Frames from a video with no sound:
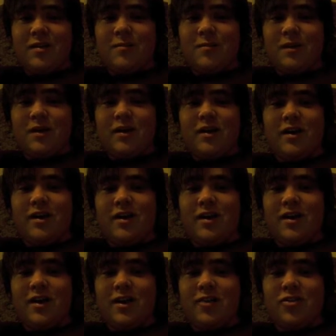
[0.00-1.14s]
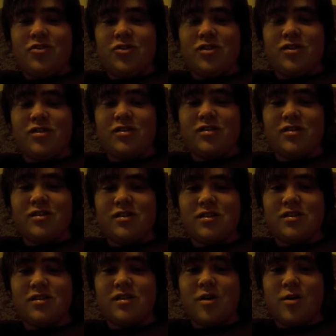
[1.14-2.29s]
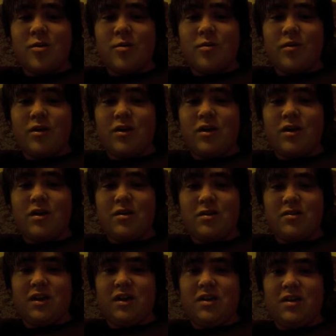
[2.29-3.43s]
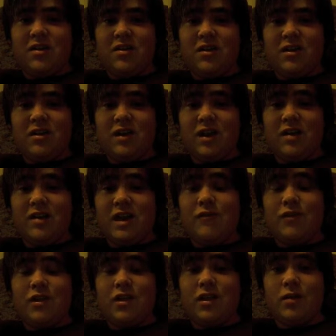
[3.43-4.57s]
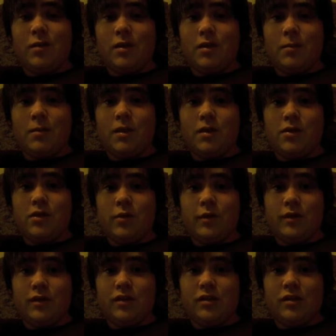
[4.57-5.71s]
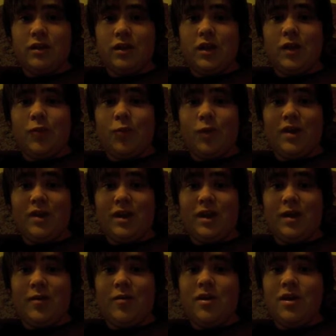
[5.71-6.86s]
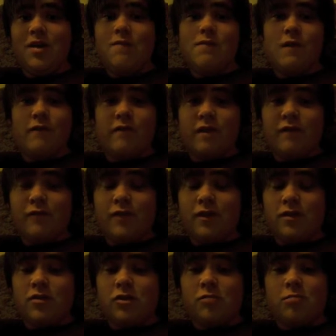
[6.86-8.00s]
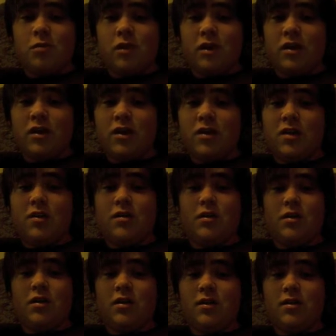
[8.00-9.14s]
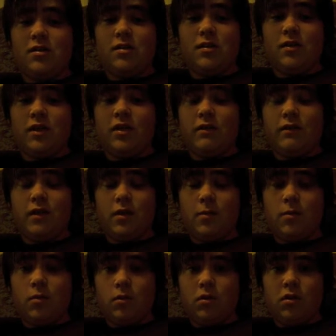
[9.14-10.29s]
But it's just so entertaining, and I definitely recommend going and seeing it right now. If you have Netflix, just play it. It's instantly available.